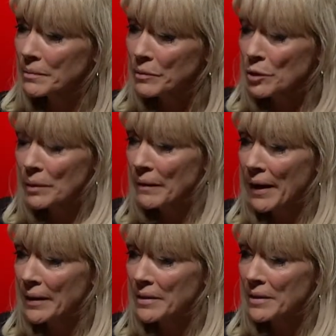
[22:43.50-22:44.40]
doing
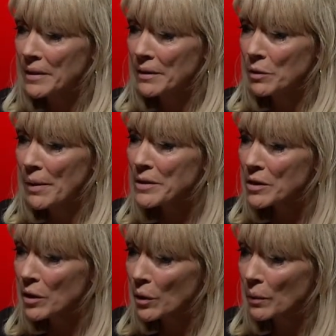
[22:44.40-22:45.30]
that in, in New
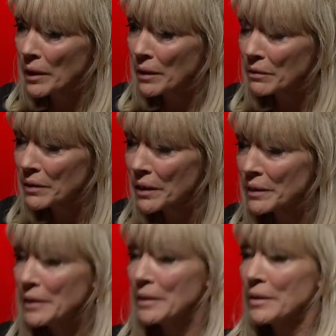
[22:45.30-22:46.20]
Mexico. We have, uh,
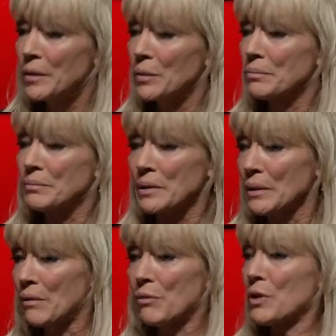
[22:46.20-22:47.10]
you know,
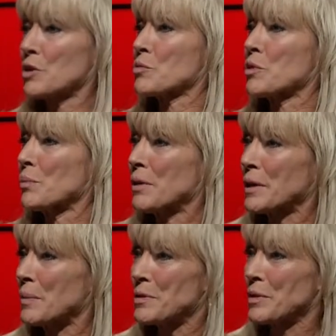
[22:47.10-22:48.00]
love affairs with our
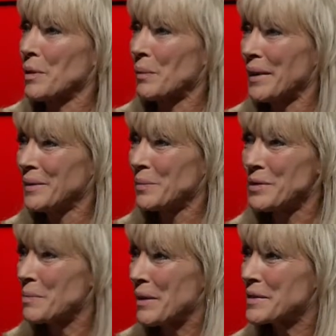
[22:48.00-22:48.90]
pickups and our wide open
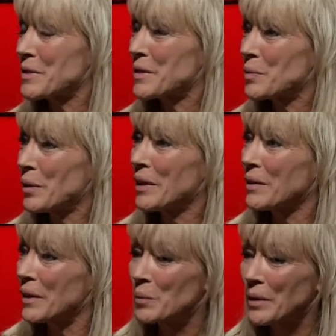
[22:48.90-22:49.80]
spaces, sure. and we
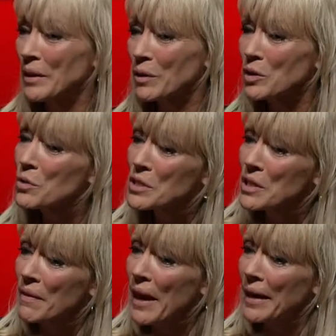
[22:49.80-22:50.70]
and we are used
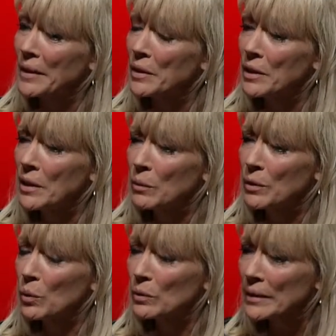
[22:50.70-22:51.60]
to that. And we
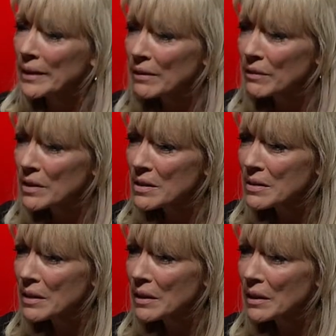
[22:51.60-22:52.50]
don't live in a
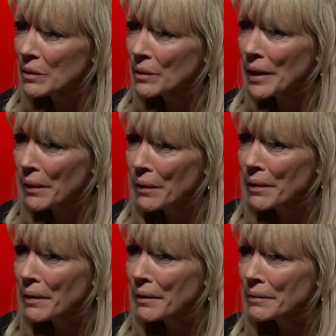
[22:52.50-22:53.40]
city or an
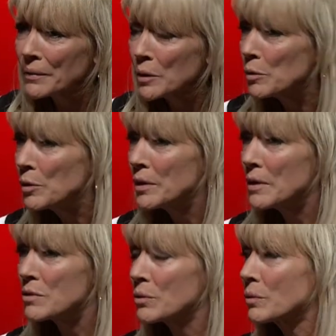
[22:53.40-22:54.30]
area community
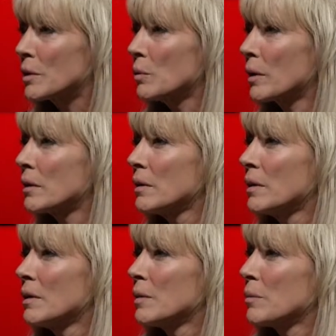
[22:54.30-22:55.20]
certainly where
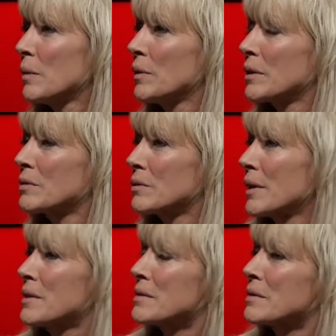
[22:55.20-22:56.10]
public
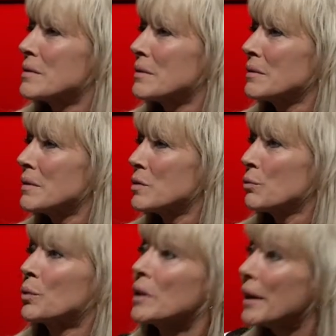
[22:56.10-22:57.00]
transit is a is a
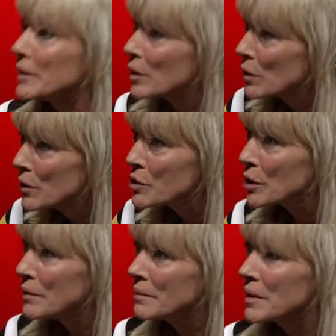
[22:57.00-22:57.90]
foregone
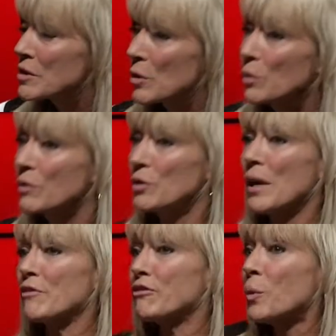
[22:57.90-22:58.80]
conclusion. And so, mm -hmm. if you're
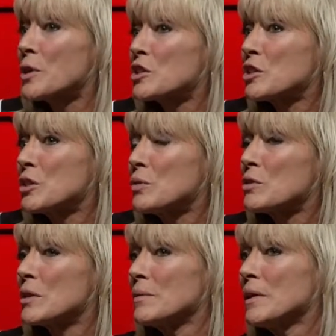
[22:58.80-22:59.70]
not forced to use
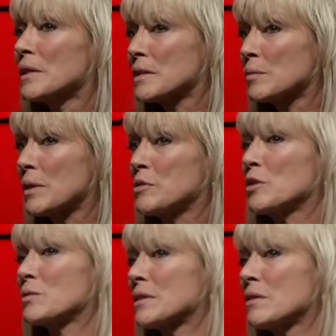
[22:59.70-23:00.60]
it, sometimes you
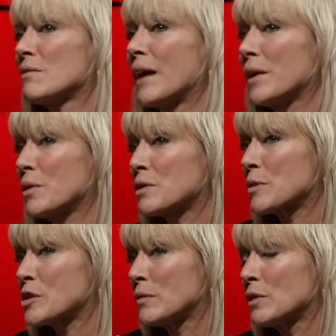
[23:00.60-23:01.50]
don't see the value,
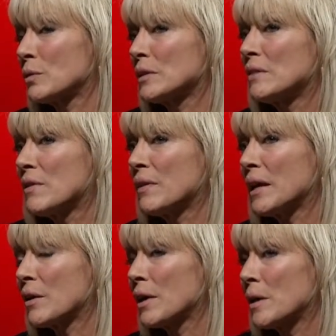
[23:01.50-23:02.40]
especially if you don't live in the
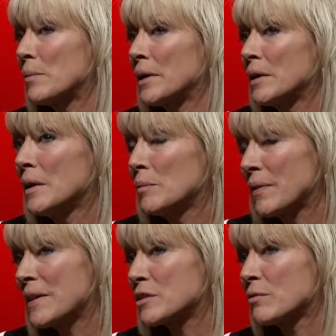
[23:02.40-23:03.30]
area. But but
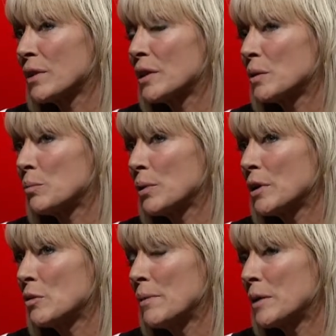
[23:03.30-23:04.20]
that's mm -hmm. a very good point
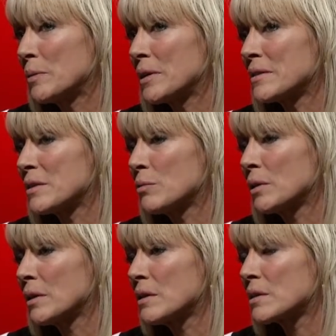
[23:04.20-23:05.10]
you make because it
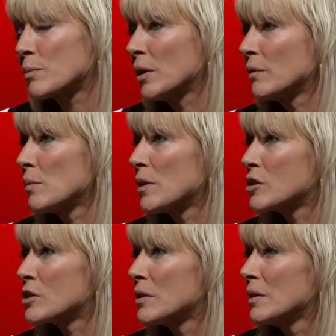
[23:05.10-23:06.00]
really is part of a
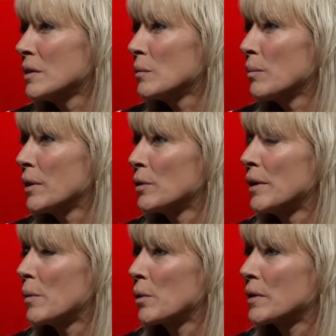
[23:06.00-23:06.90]
much bigger
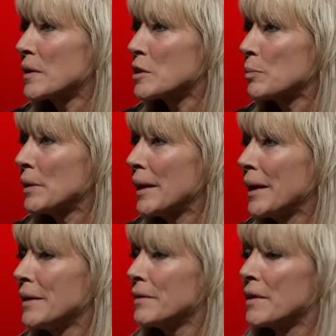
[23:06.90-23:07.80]
network that's
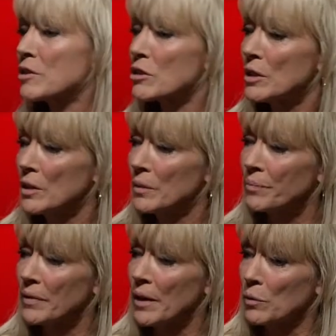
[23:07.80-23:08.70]
planned. That's that